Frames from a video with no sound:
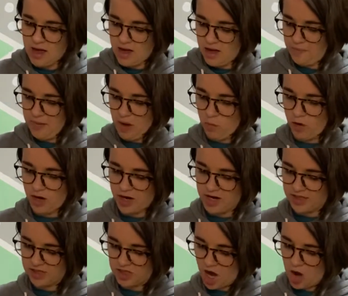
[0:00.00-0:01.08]
But we're going to
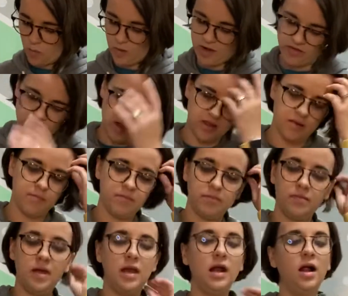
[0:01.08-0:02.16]
start with, in the
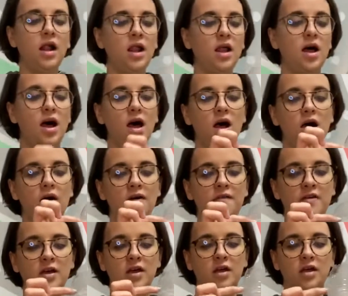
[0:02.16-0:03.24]
middle
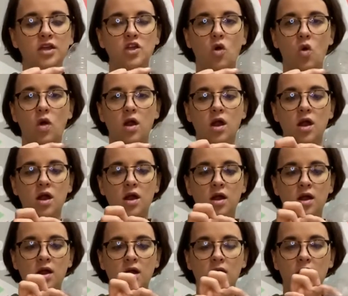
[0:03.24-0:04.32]
of
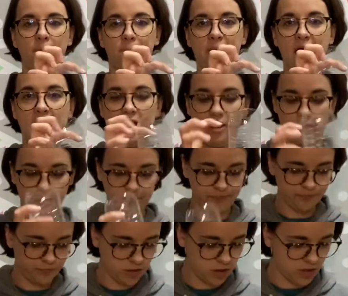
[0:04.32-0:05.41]
your bottle,
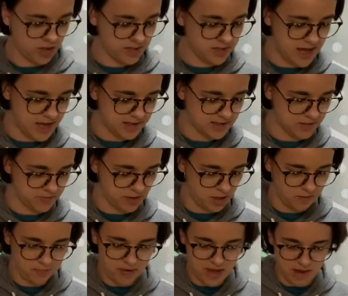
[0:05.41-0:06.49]
you're going to take some little
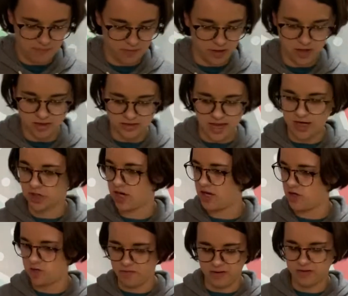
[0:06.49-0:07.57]
papers. Actually, I
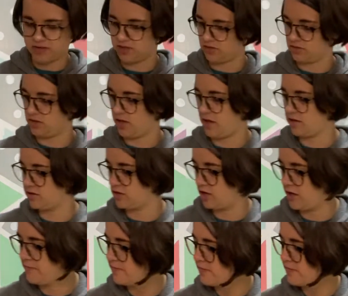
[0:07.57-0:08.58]
didn't need scissors again, sorry.